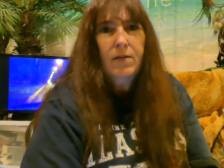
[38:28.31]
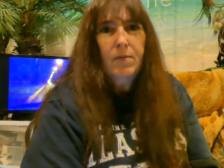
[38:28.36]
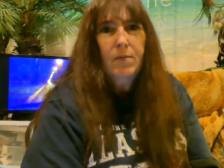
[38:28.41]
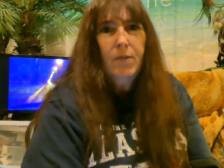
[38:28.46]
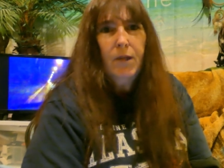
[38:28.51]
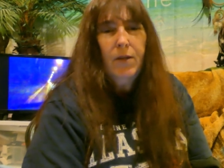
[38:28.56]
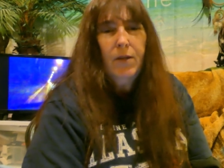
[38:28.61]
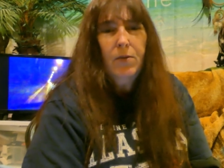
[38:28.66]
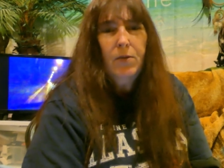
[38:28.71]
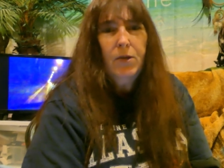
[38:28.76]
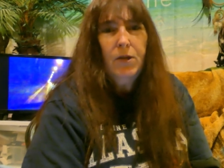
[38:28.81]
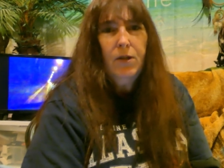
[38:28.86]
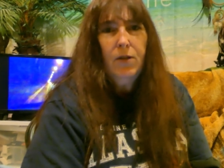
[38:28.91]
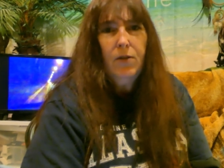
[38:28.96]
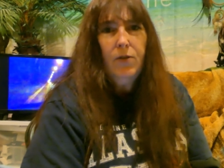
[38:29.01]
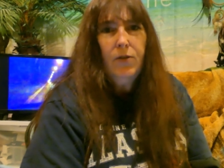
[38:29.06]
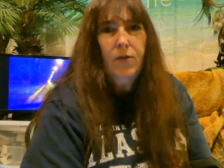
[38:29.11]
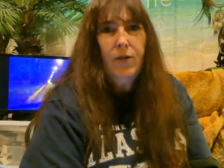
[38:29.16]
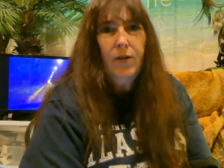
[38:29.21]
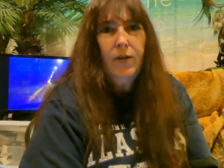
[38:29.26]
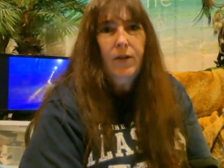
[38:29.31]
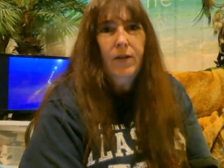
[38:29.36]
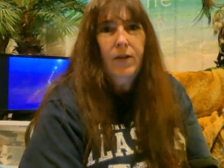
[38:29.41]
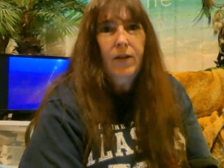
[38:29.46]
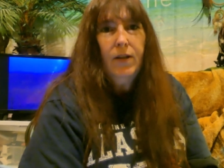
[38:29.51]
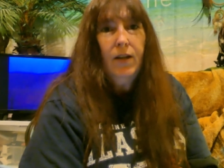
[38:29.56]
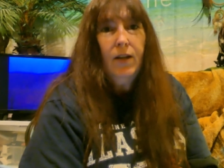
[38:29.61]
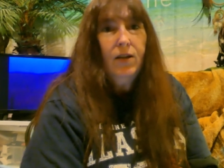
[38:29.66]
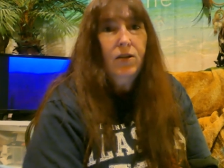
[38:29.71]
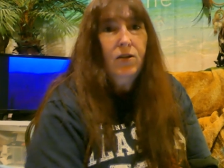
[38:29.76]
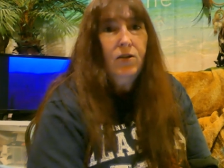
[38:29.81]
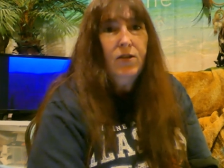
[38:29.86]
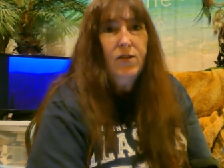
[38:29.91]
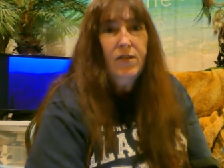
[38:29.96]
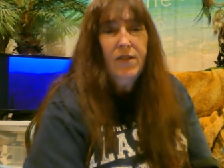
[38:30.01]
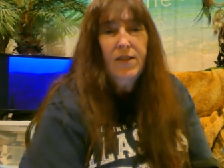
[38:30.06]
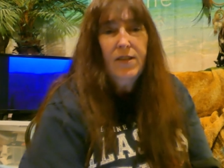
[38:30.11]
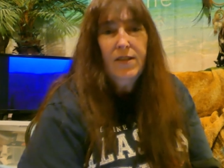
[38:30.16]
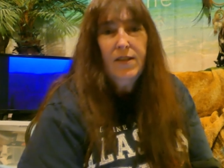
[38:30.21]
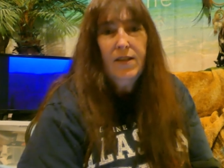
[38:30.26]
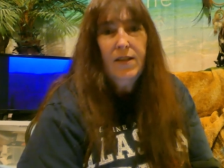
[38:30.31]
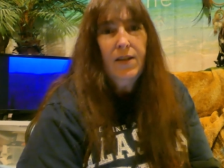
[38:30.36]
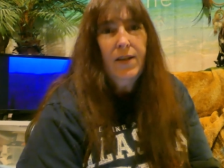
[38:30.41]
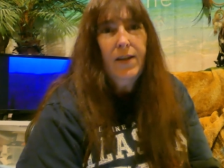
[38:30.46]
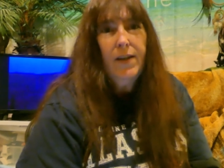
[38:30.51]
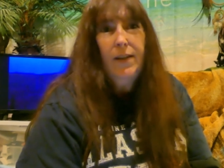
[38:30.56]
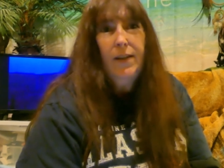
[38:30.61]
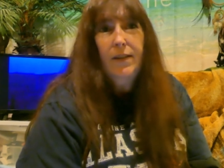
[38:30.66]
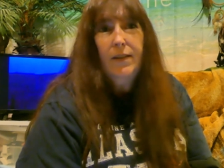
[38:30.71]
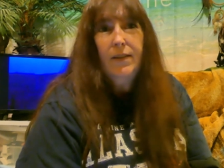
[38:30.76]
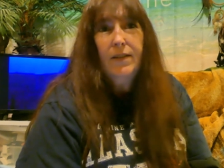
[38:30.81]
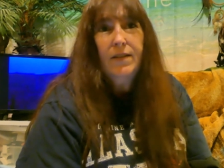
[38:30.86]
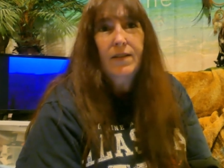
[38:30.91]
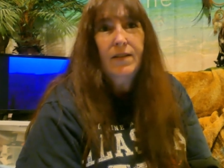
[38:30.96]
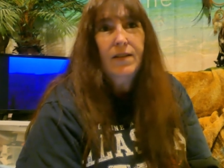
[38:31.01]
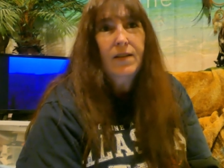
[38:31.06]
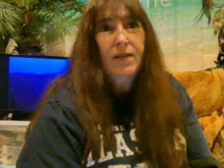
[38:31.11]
by the windows, and again you can see sea lions,